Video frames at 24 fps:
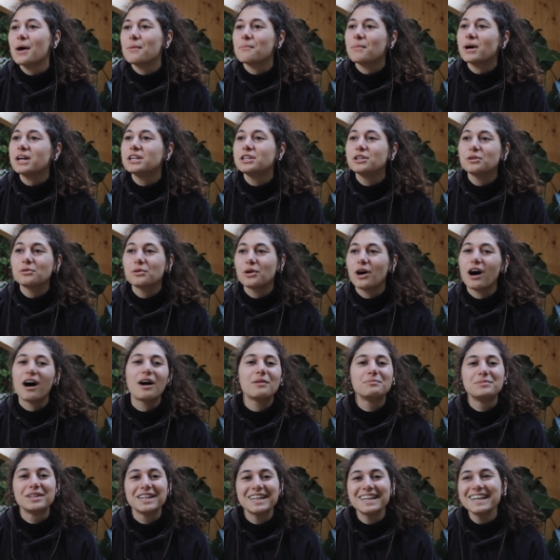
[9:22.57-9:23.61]
my new
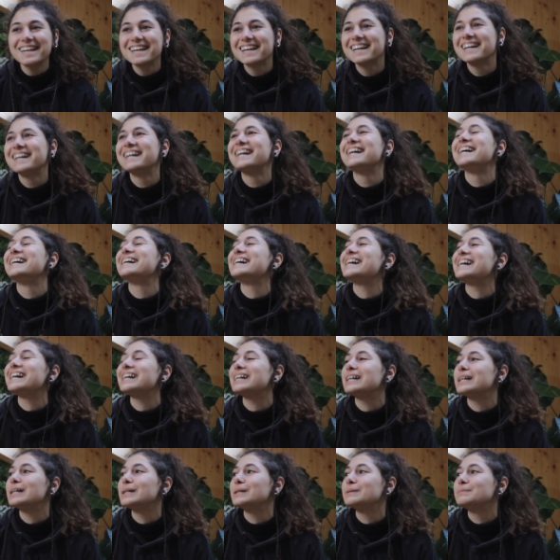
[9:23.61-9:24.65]
hobby
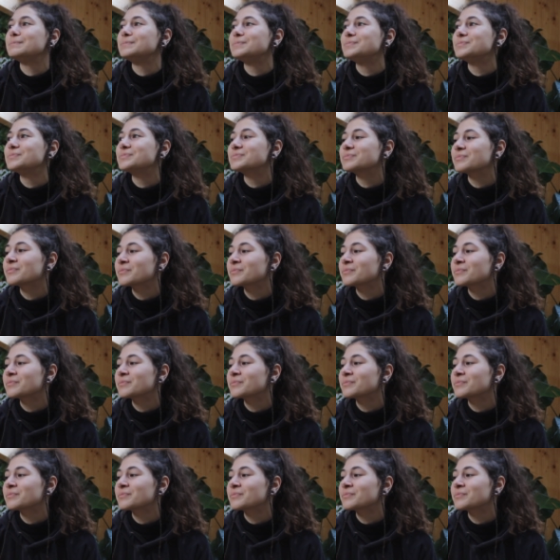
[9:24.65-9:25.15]
um,